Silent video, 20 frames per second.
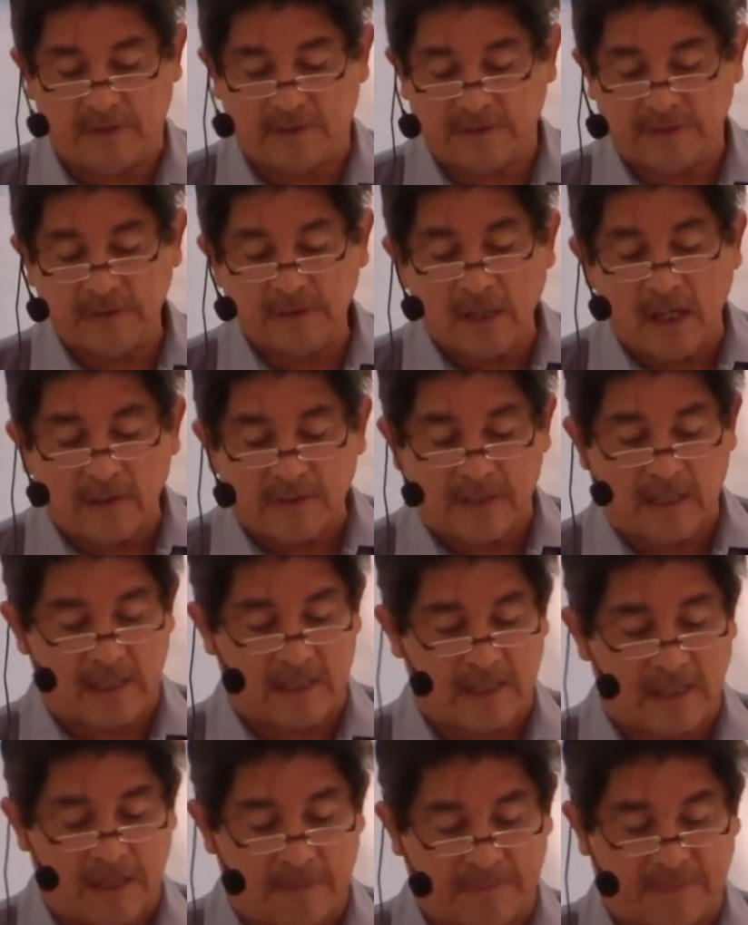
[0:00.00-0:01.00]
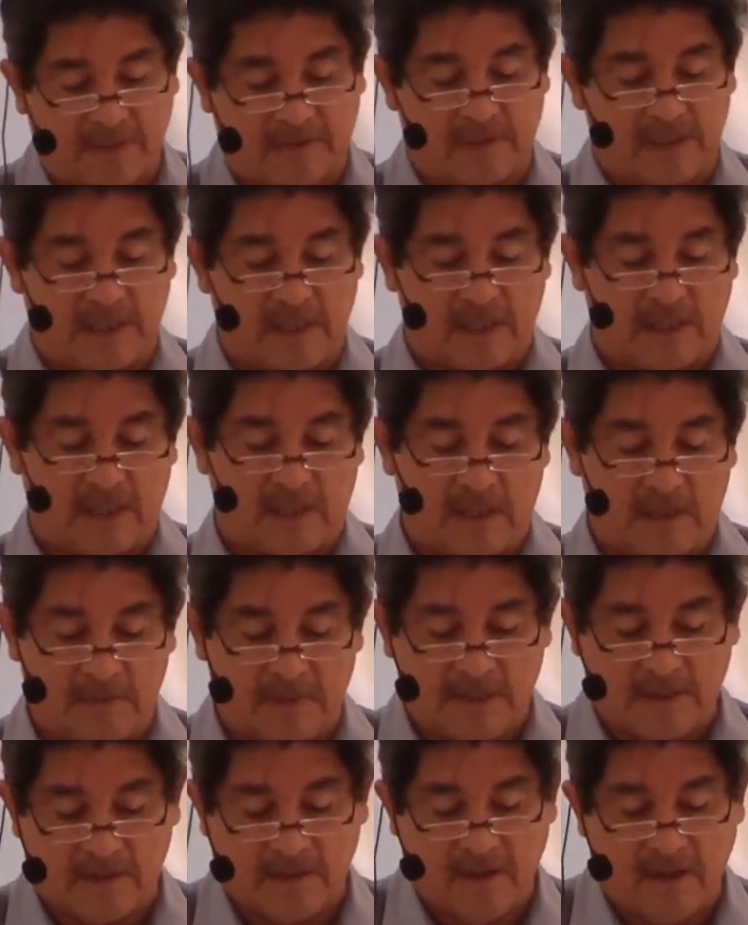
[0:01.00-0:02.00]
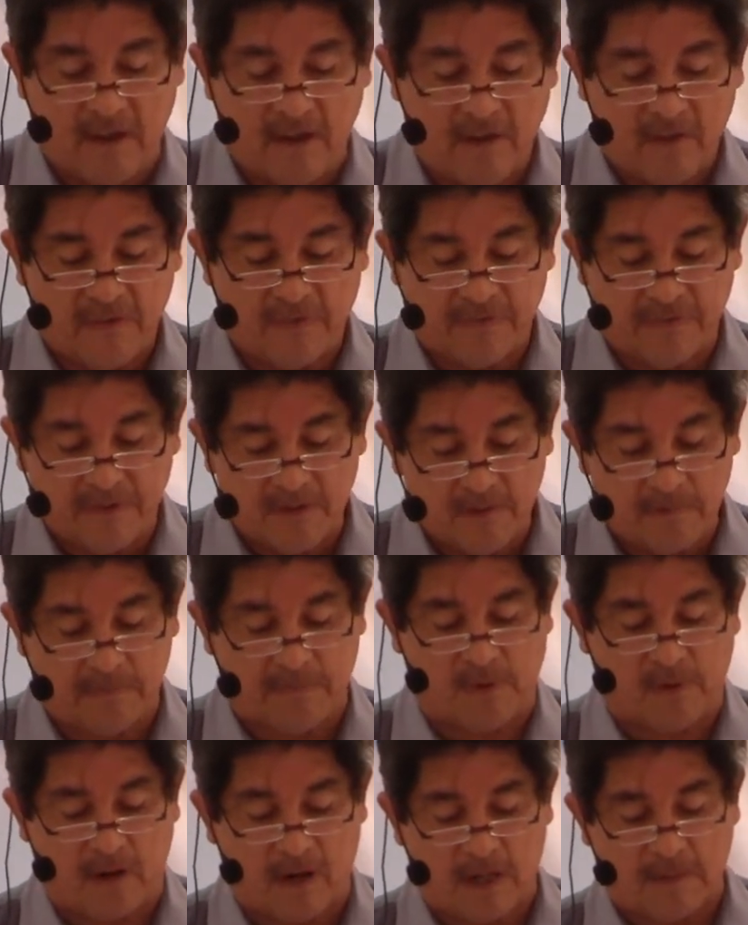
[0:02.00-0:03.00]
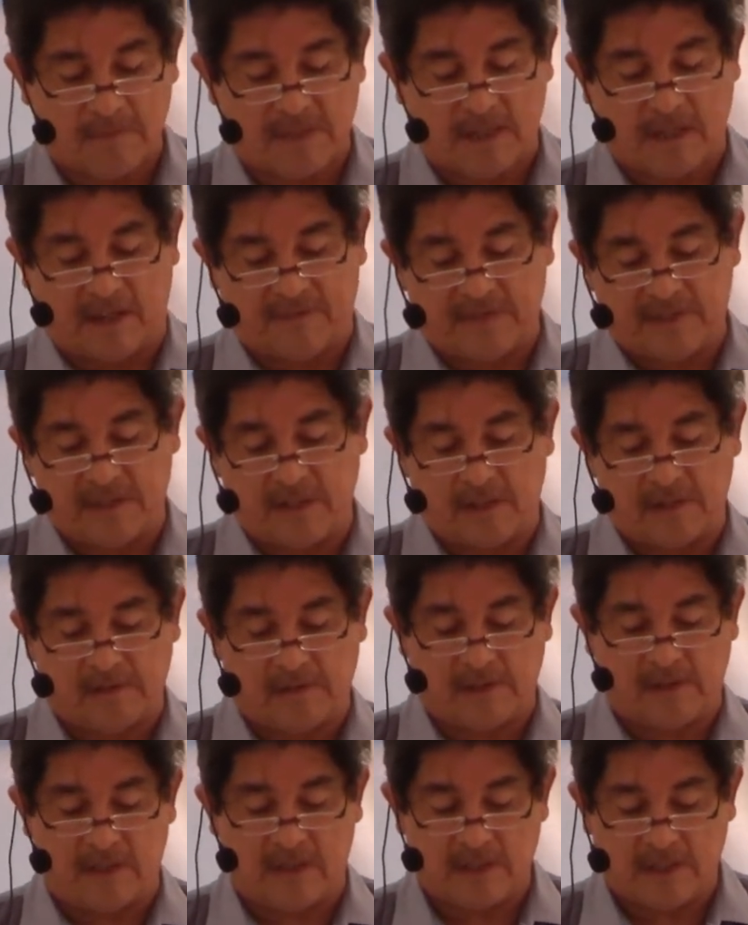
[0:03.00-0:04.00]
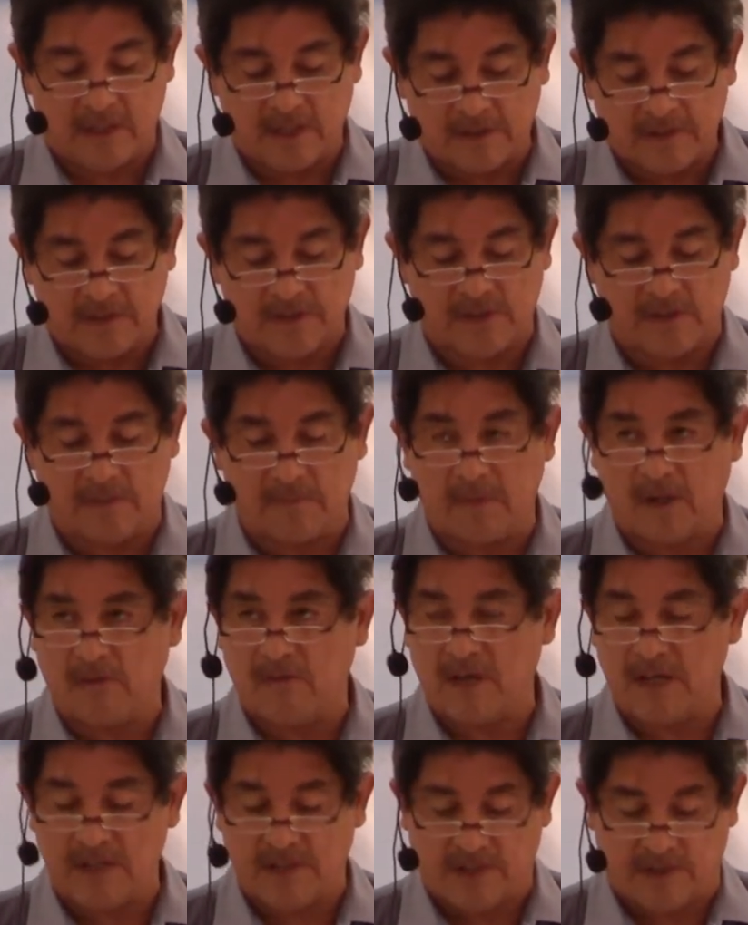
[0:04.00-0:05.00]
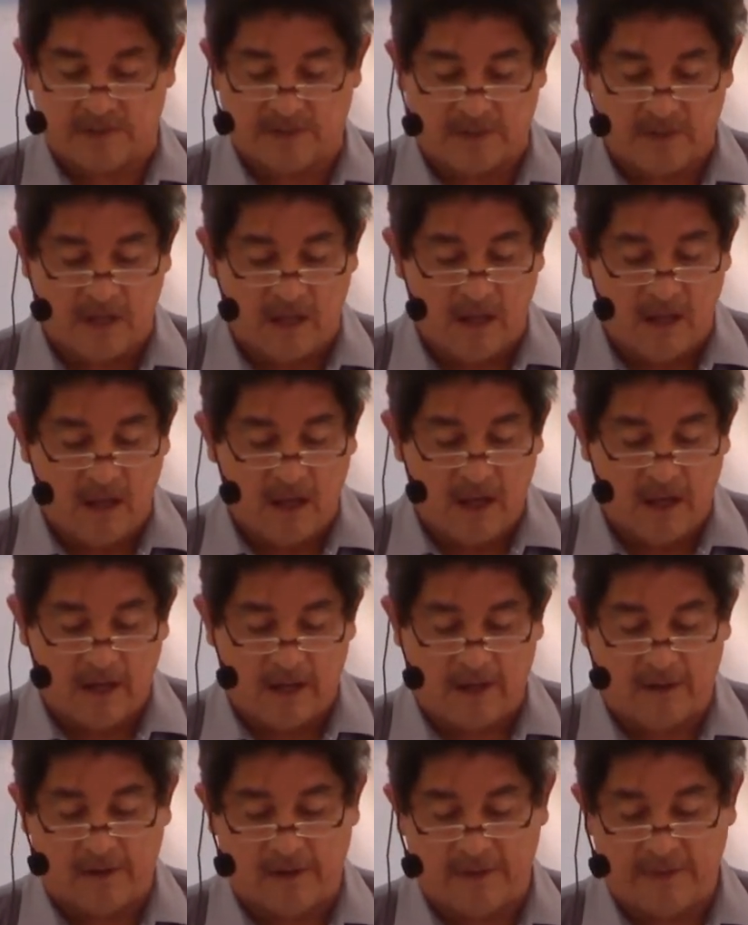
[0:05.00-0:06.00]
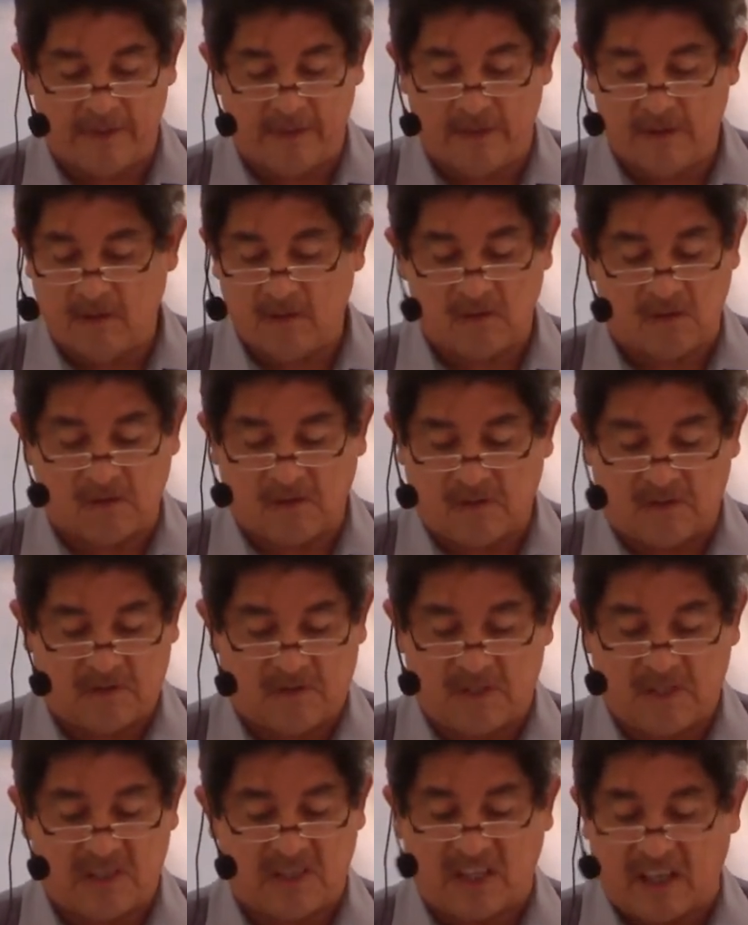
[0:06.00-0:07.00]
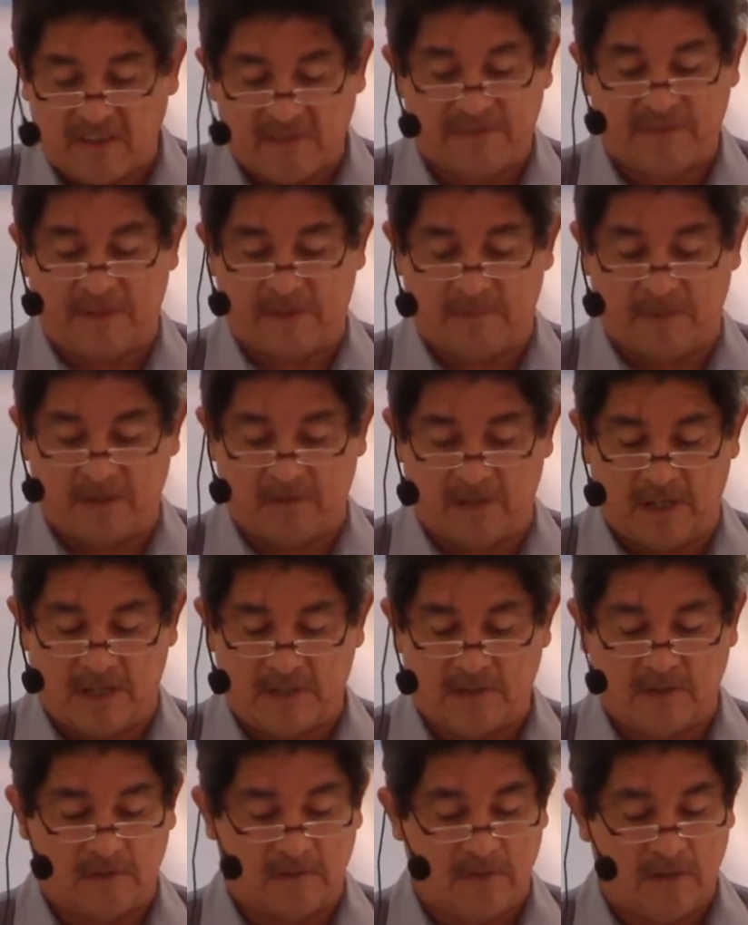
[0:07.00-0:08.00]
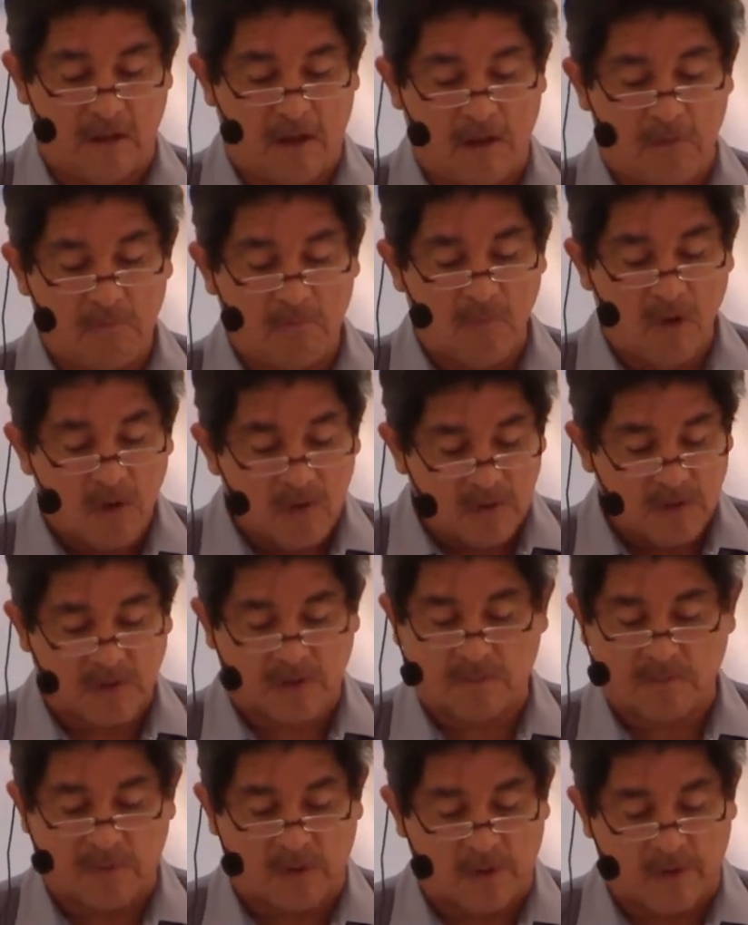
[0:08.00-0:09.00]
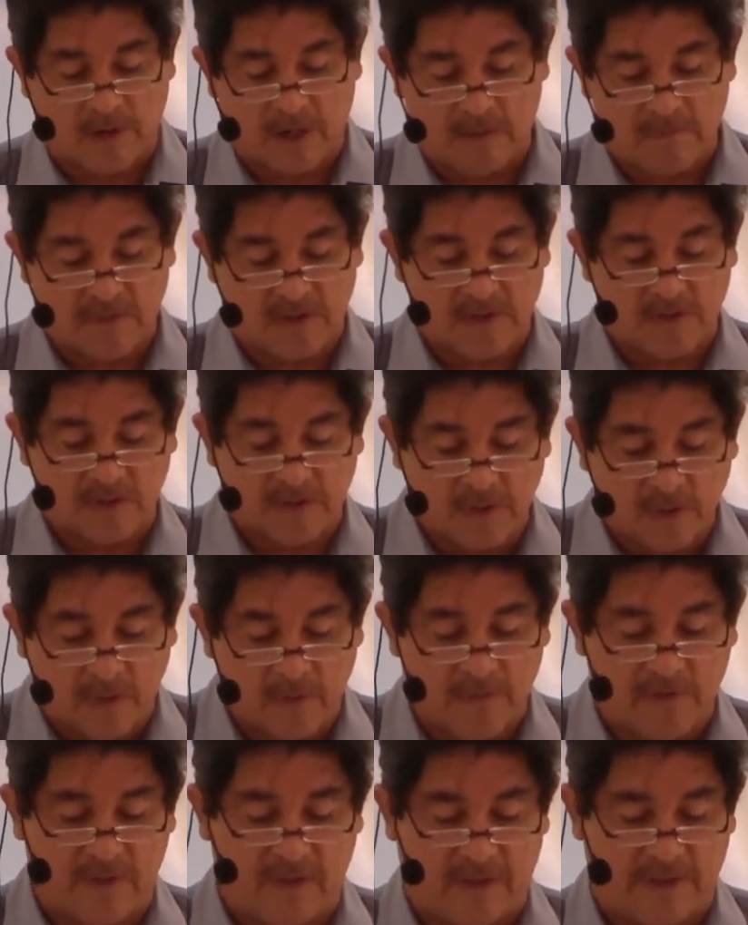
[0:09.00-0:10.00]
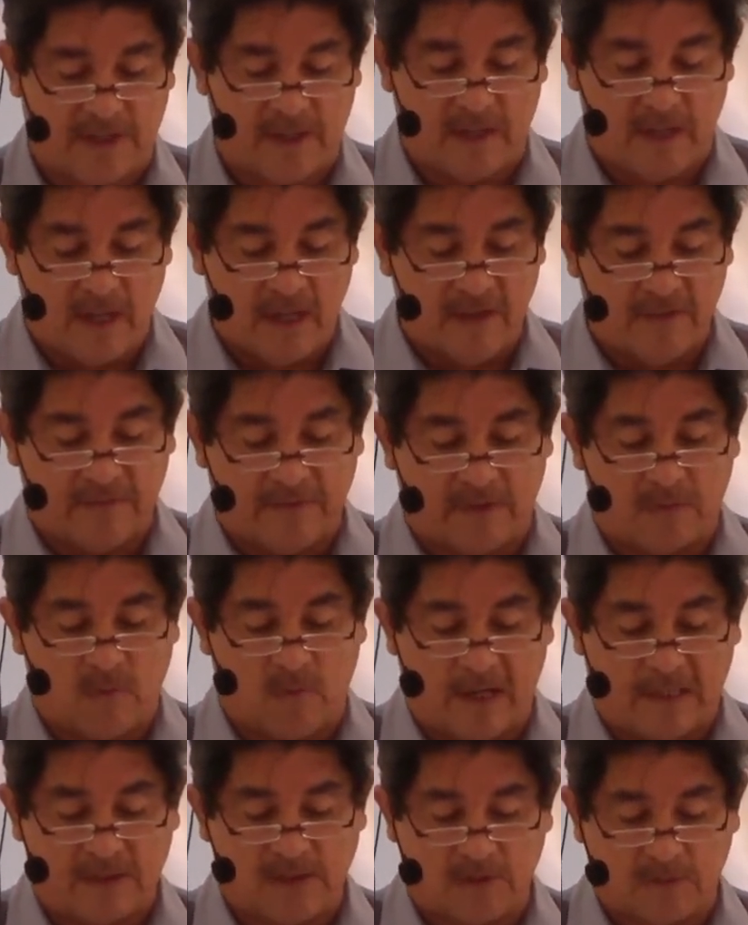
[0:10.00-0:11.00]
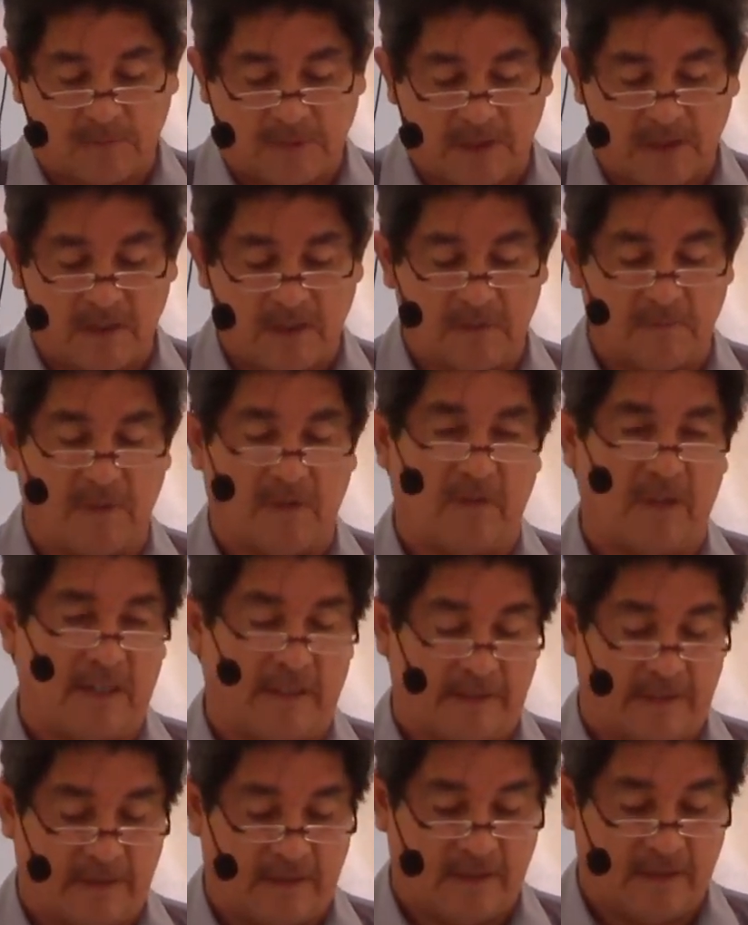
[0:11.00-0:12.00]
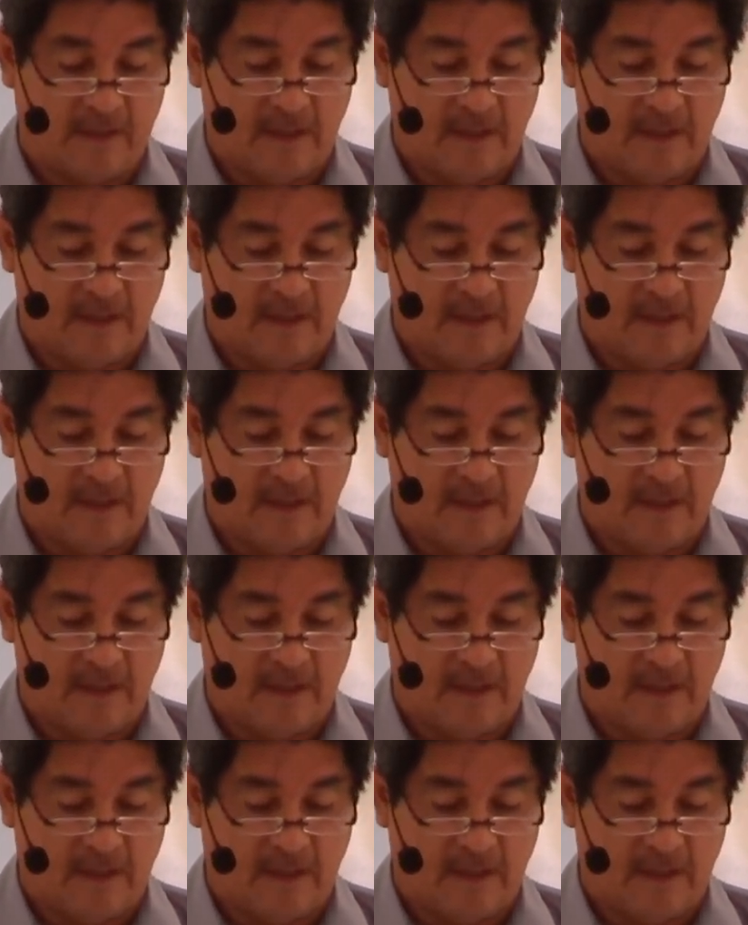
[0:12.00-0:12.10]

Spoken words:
do not accept criticisms. Few programs have serious evaluation or self-evaluation. Most programs don't ever want to be evaluated.